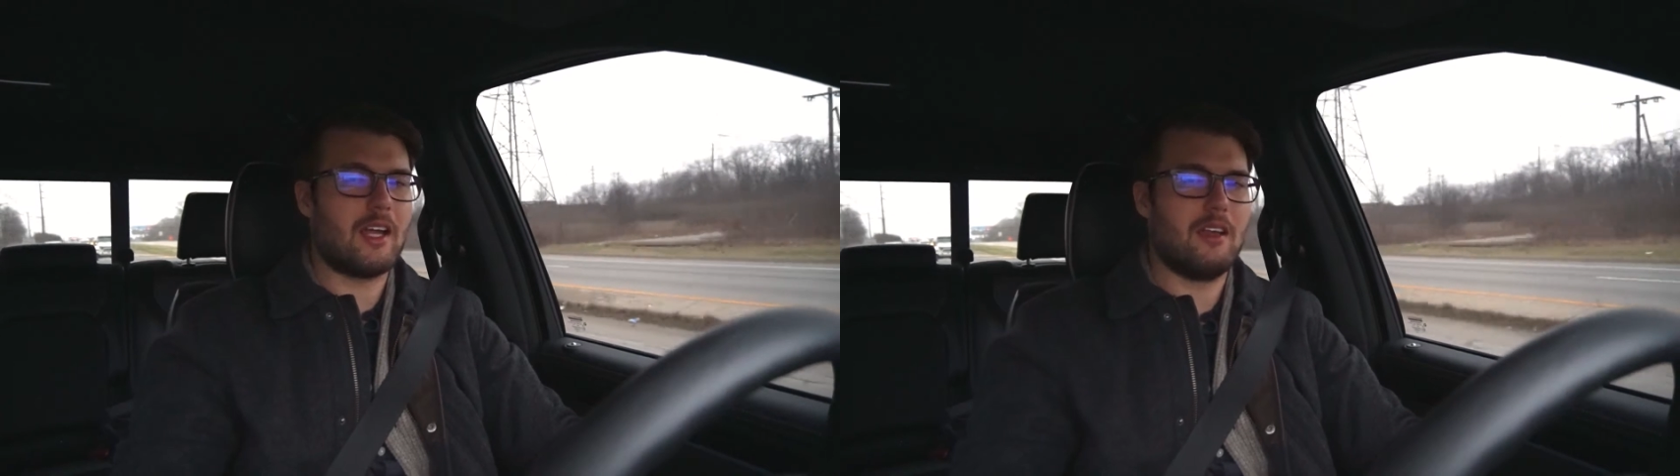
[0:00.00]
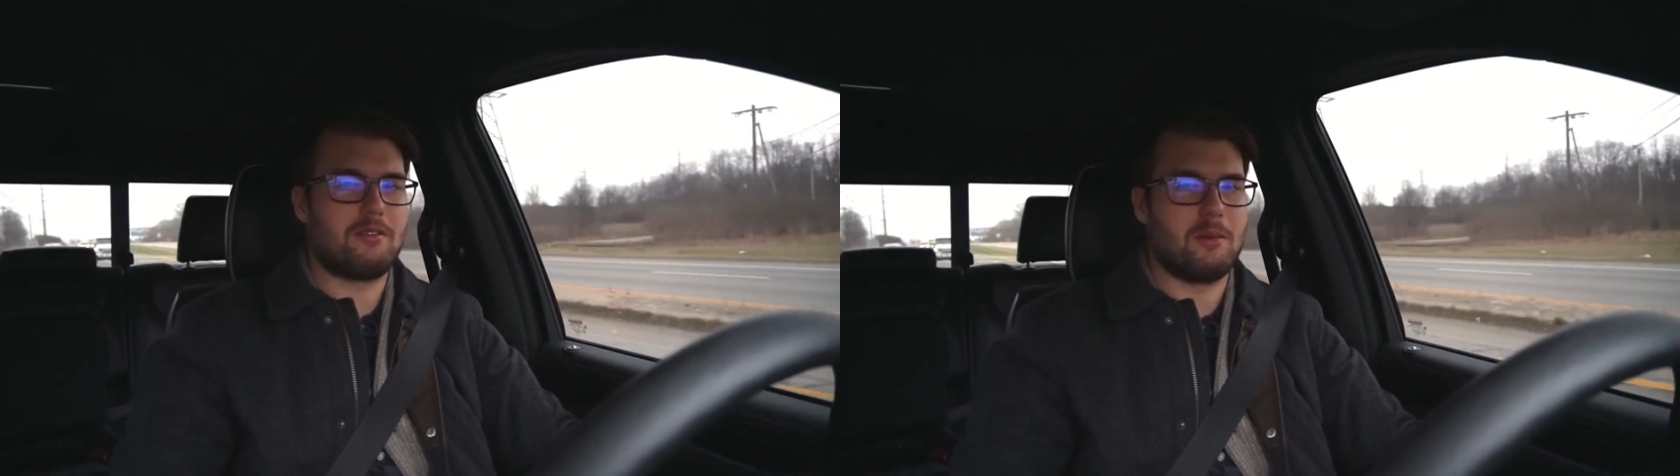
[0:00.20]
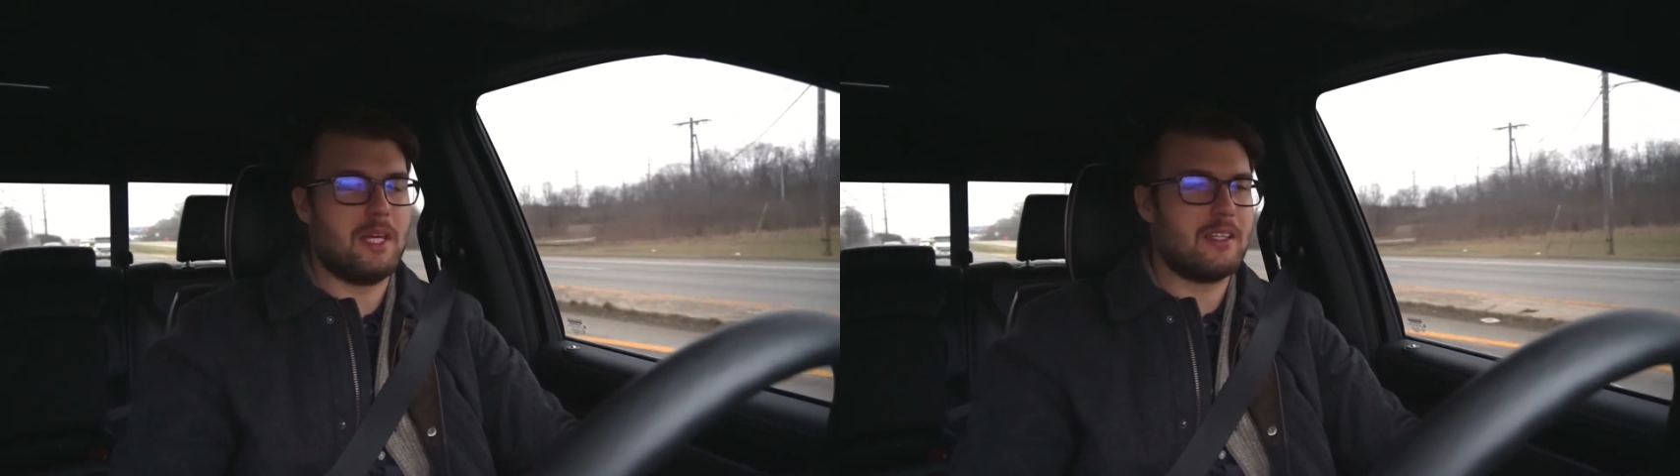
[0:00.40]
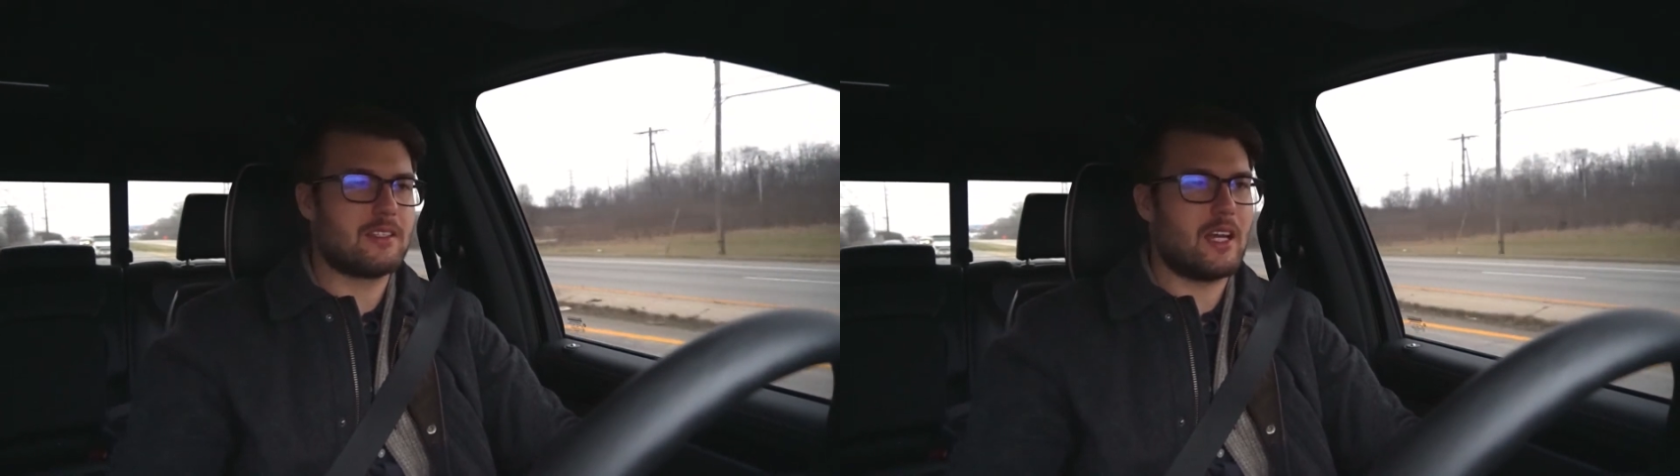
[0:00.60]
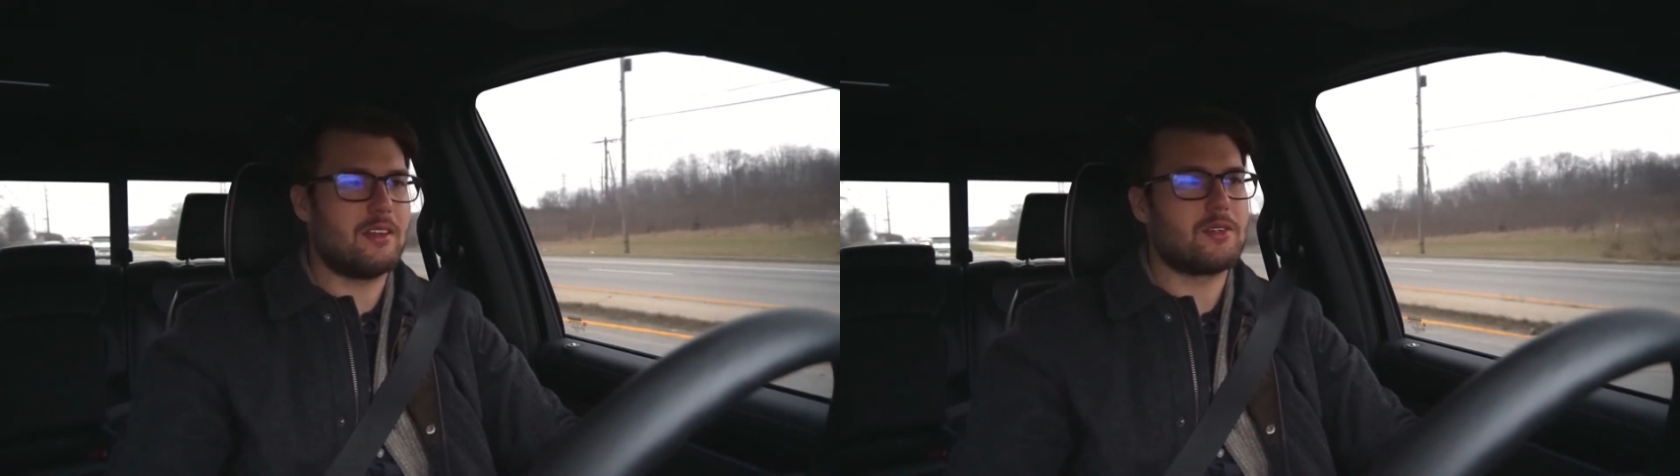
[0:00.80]
it from
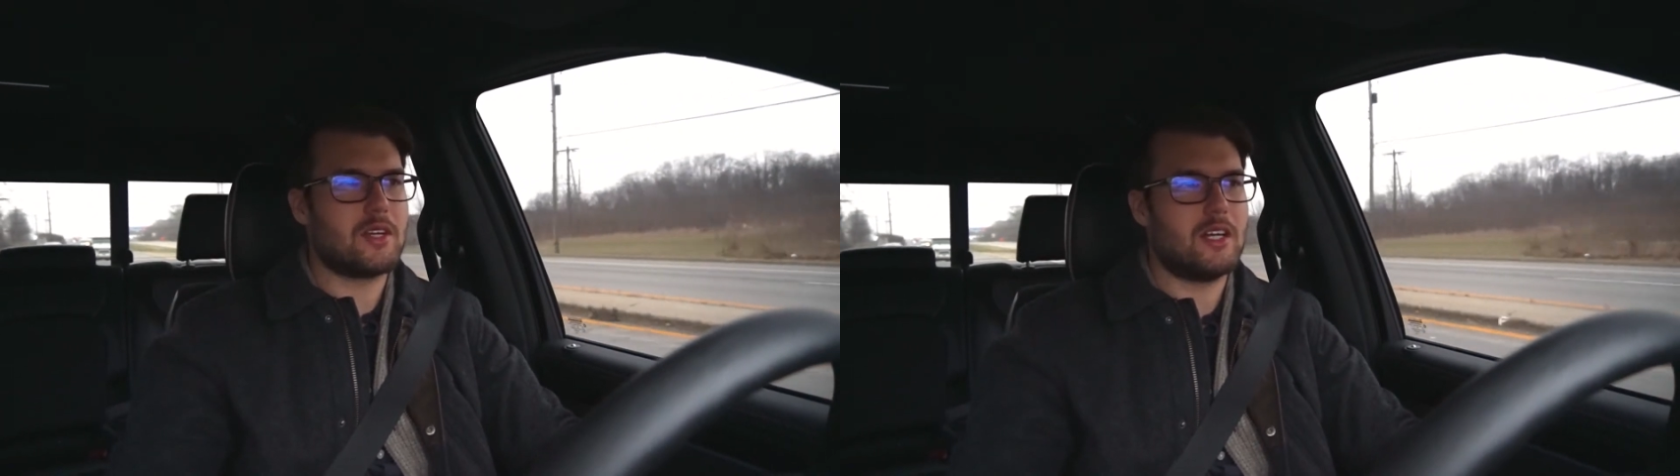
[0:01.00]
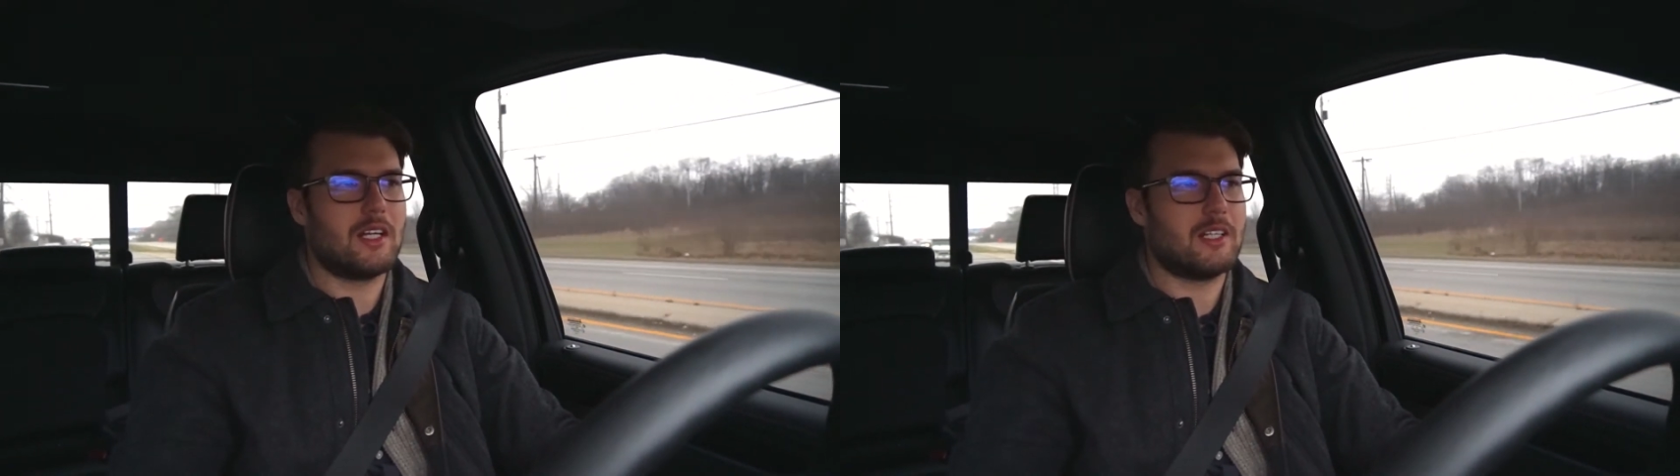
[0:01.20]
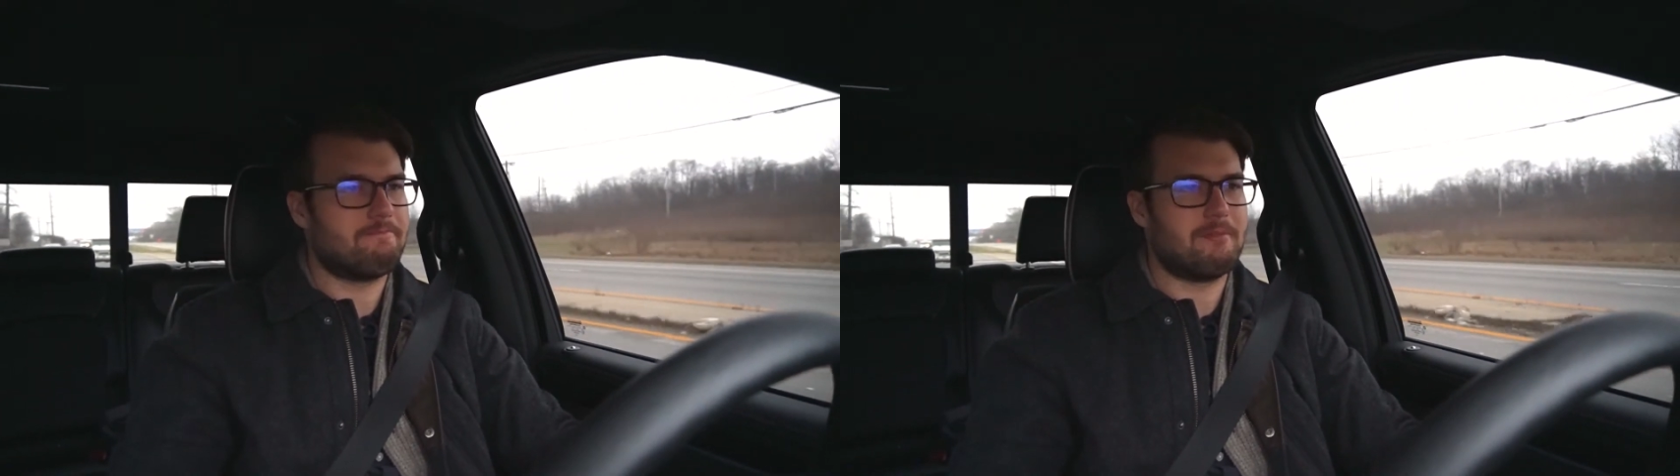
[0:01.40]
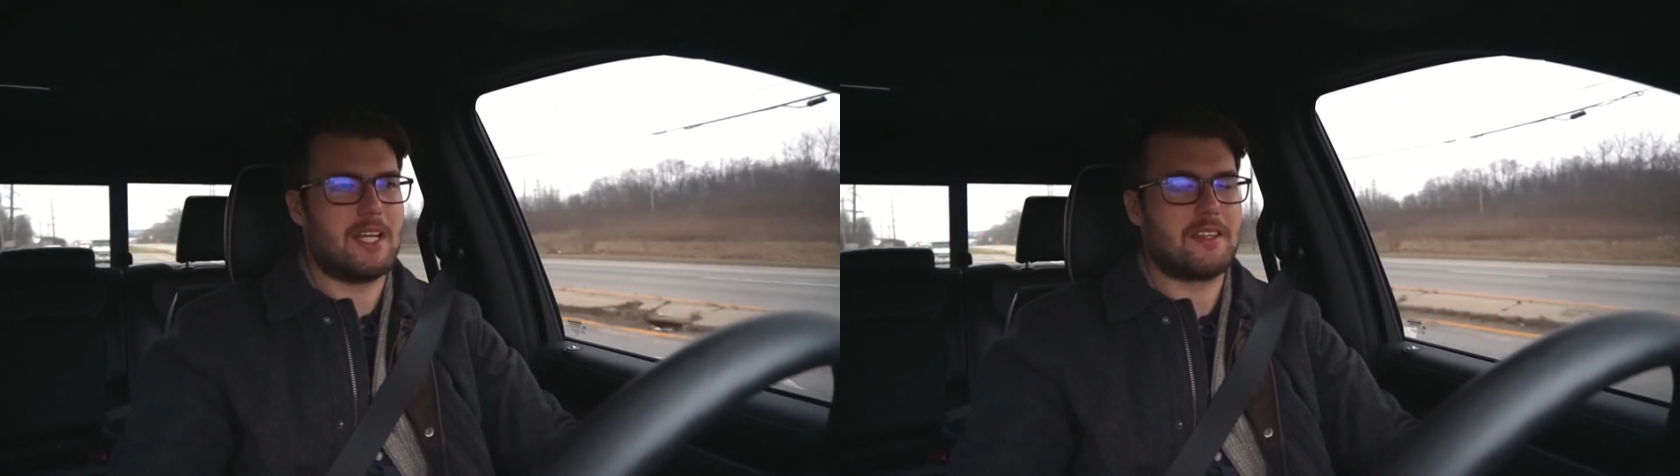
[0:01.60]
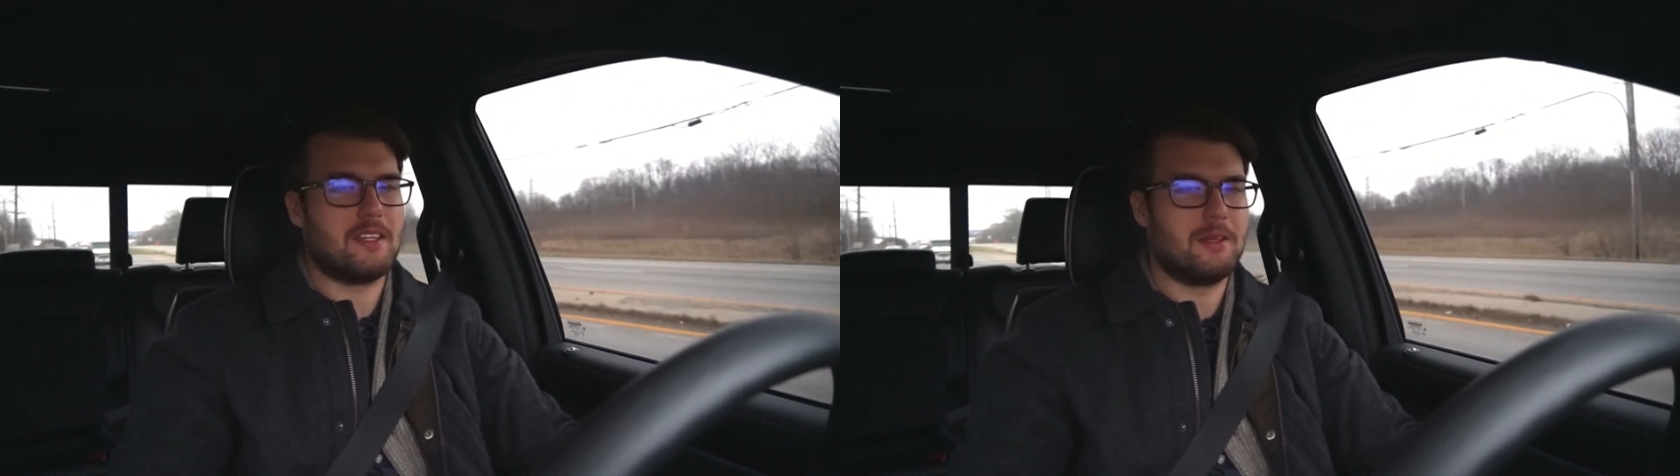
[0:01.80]
inside the truck,
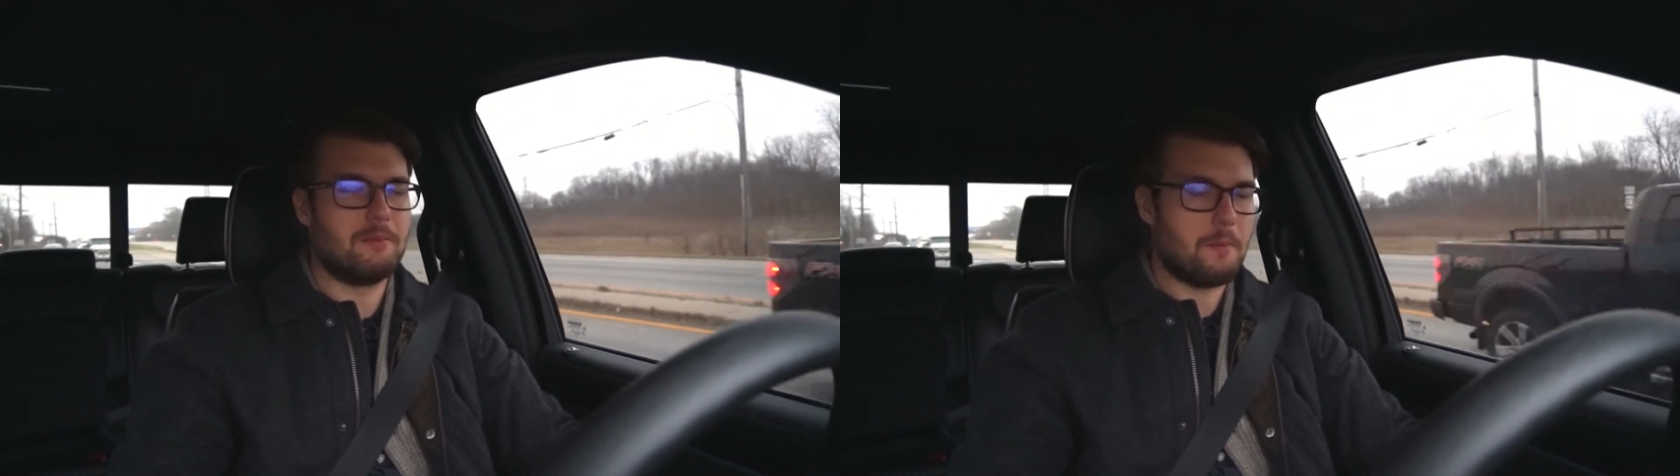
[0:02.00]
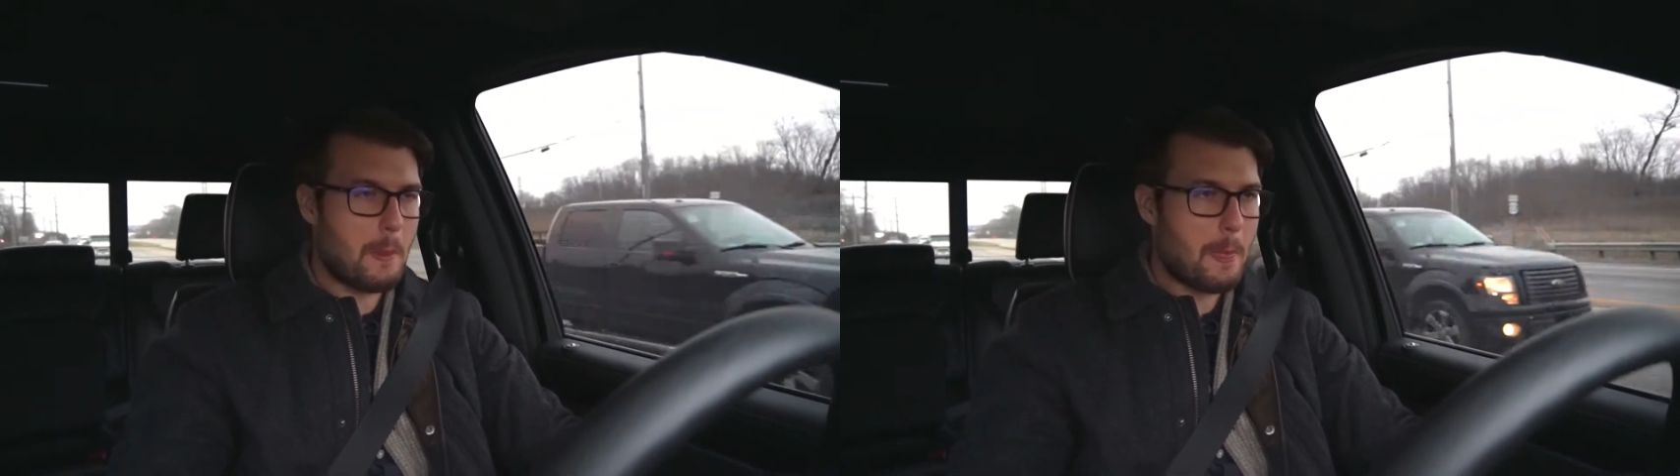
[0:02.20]
nothing.